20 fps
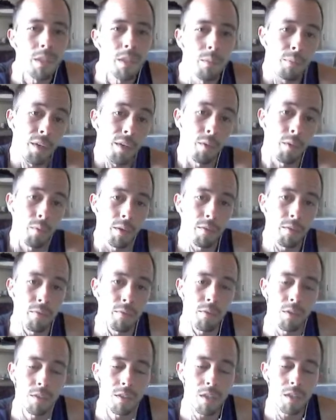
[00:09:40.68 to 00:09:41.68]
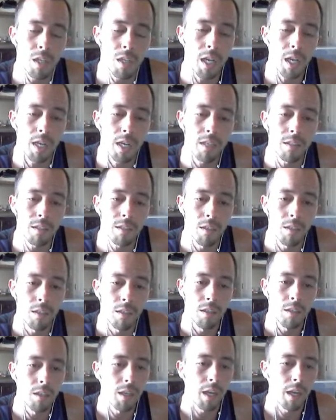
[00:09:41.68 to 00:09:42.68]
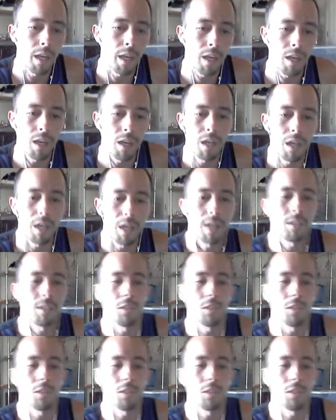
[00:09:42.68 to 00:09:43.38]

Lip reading: but it went first class. I